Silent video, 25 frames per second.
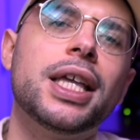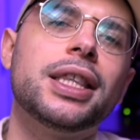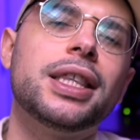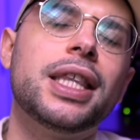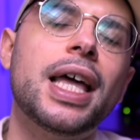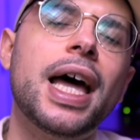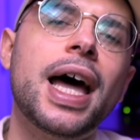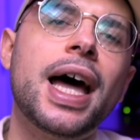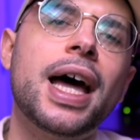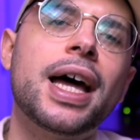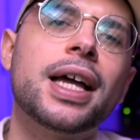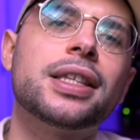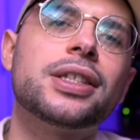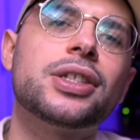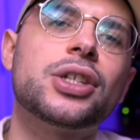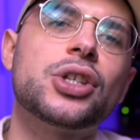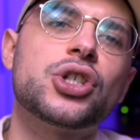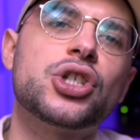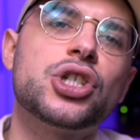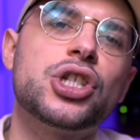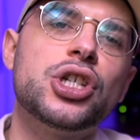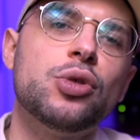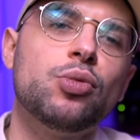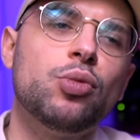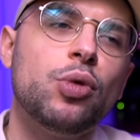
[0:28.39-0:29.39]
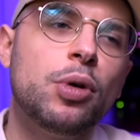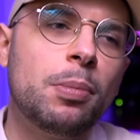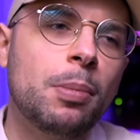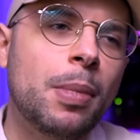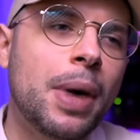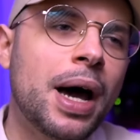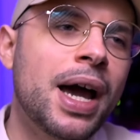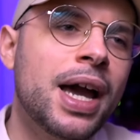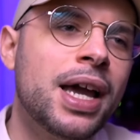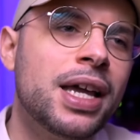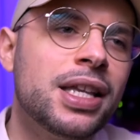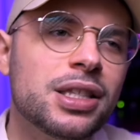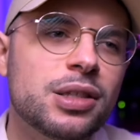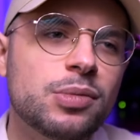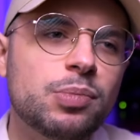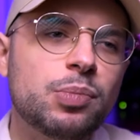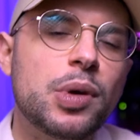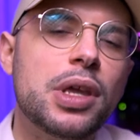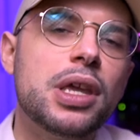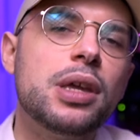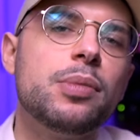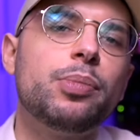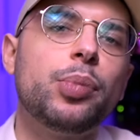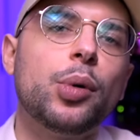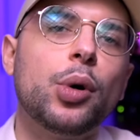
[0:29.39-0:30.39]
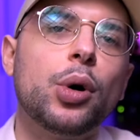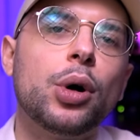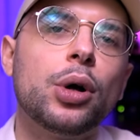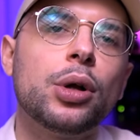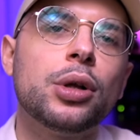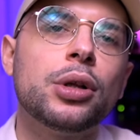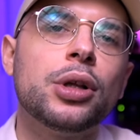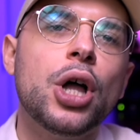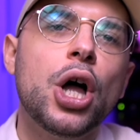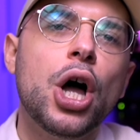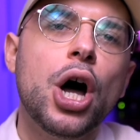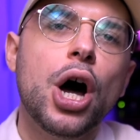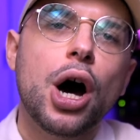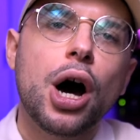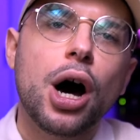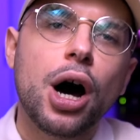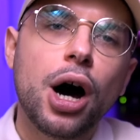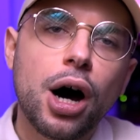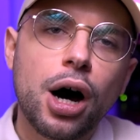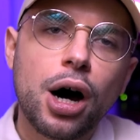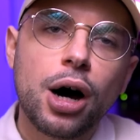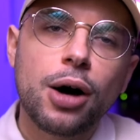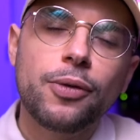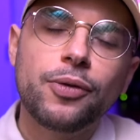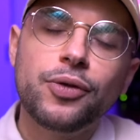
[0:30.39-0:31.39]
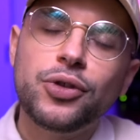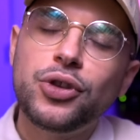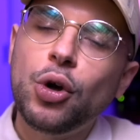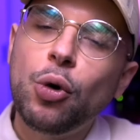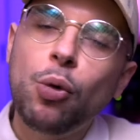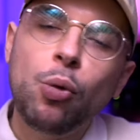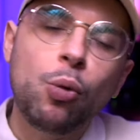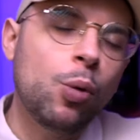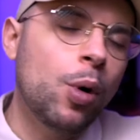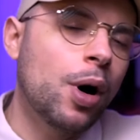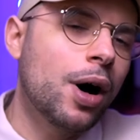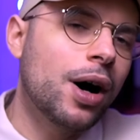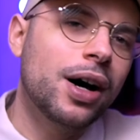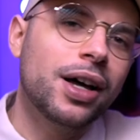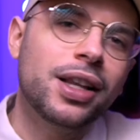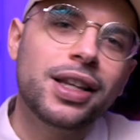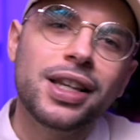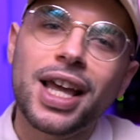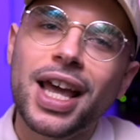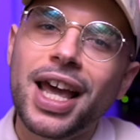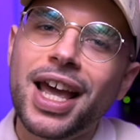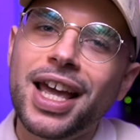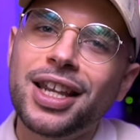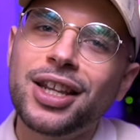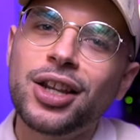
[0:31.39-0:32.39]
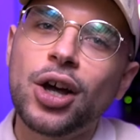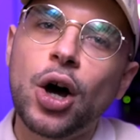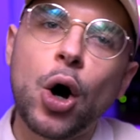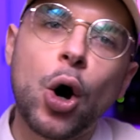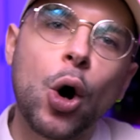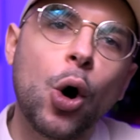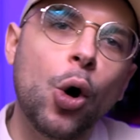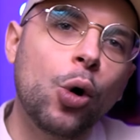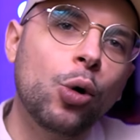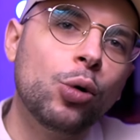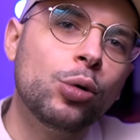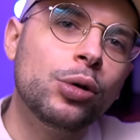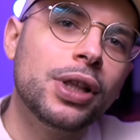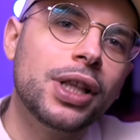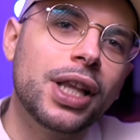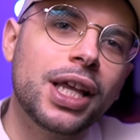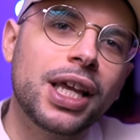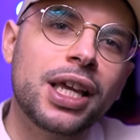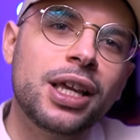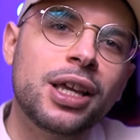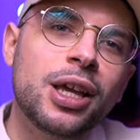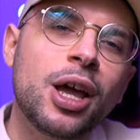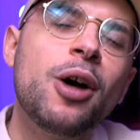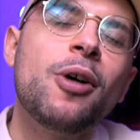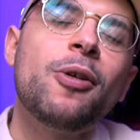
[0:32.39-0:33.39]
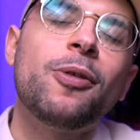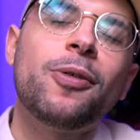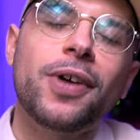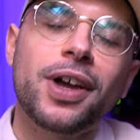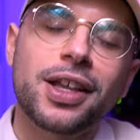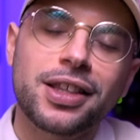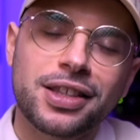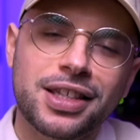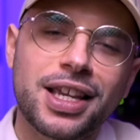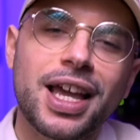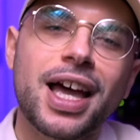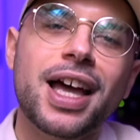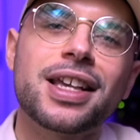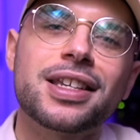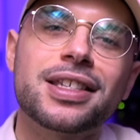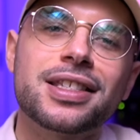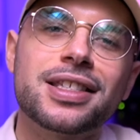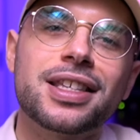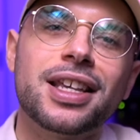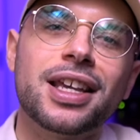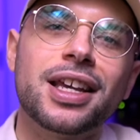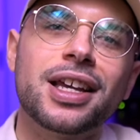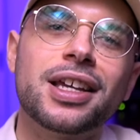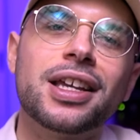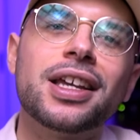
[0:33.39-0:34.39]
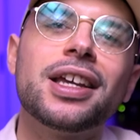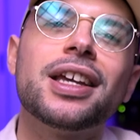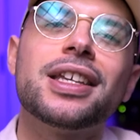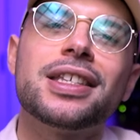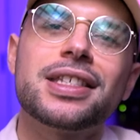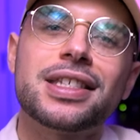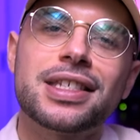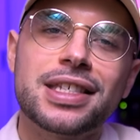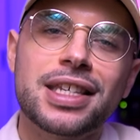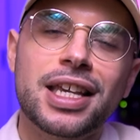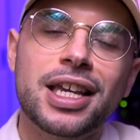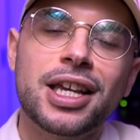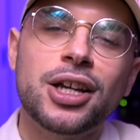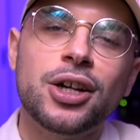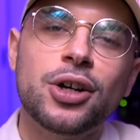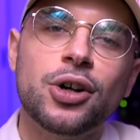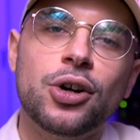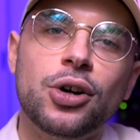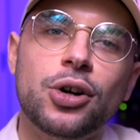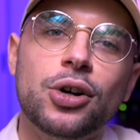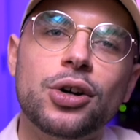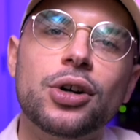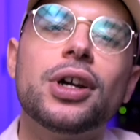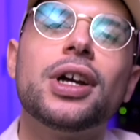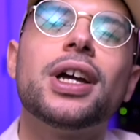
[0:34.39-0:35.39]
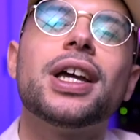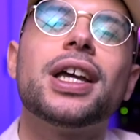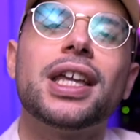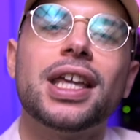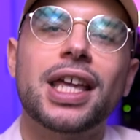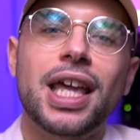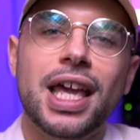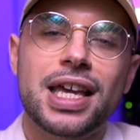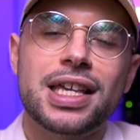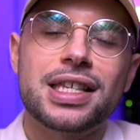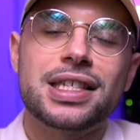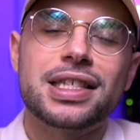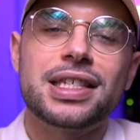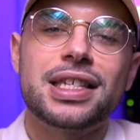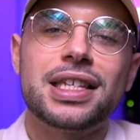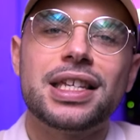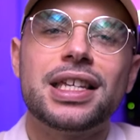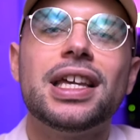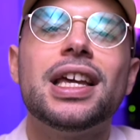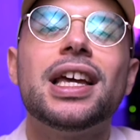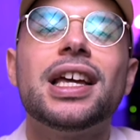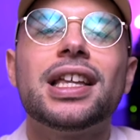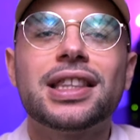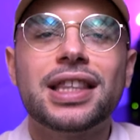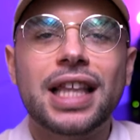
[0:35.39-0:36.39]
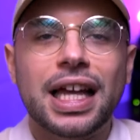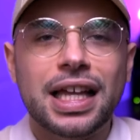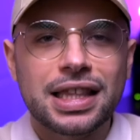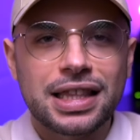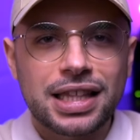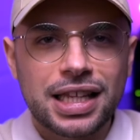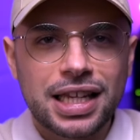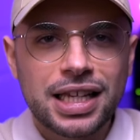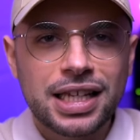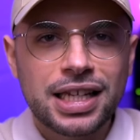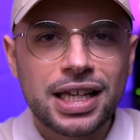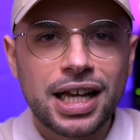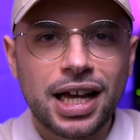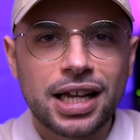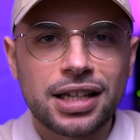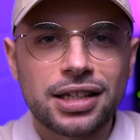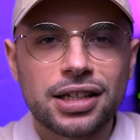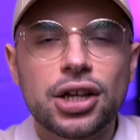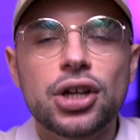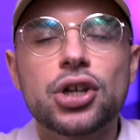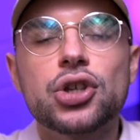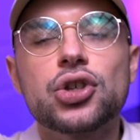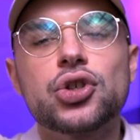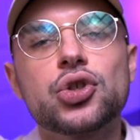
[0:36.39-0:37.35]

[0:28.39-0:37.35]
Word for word: that she reminds people of the one and only fantastic singer KZ Tandingan.